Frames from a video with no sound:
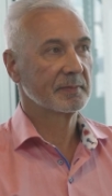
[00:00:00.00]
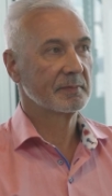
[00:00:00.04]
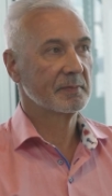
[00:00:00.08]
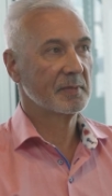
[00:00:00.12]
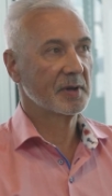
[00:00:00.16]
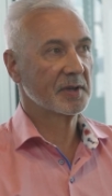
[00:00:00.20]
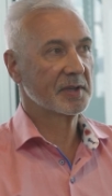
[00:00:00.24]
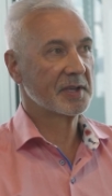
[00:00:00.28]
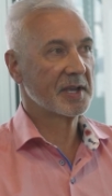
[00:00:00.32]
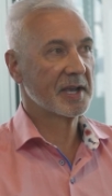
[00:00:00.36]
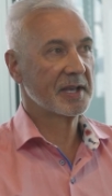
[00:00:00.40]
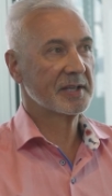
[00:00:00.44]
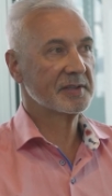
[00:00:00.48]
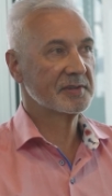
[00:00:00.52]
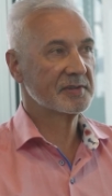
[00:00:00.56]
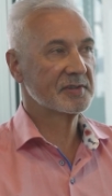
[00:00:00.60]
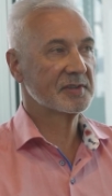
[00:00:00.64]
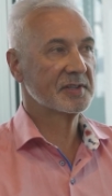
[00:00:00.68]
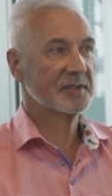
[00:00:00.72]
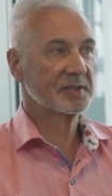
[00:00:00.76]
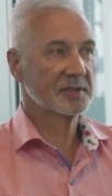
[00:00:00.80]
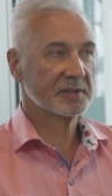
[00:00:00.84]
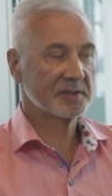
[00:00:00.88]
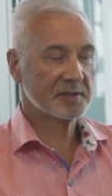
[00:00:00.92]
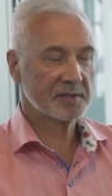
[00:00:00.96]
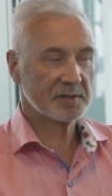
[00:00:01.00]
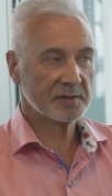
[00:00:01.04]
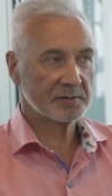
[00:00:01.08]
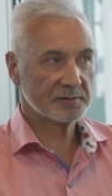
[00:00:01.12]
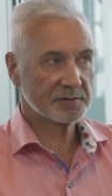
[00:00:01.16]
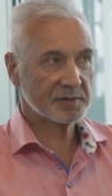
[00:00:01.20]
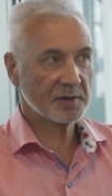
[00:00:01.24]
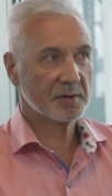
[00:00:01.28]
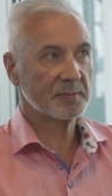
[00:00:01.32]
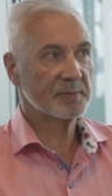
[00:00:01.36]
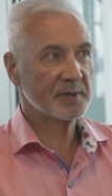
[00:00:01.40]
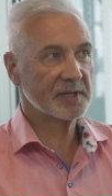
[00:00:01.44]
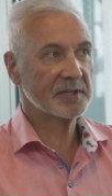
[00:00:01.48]
my gut instinct
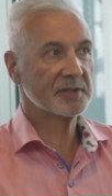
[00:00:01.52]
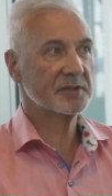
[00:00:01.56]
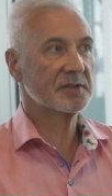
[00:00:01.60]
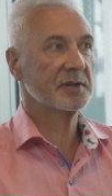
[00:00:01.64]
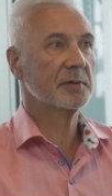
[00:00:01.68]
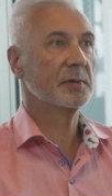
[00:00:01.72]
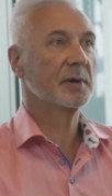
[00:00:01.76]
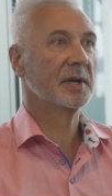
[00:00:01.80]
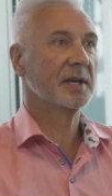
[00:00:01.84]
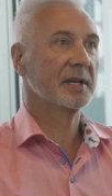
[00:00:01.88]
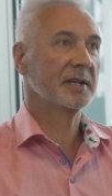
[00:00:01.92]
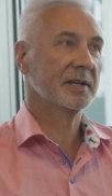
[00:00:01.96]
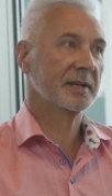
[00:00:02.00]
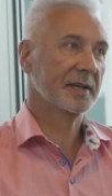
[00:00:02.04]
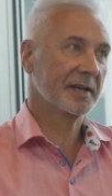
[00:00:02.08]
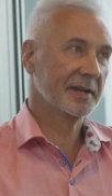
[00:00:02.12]
told me to do it.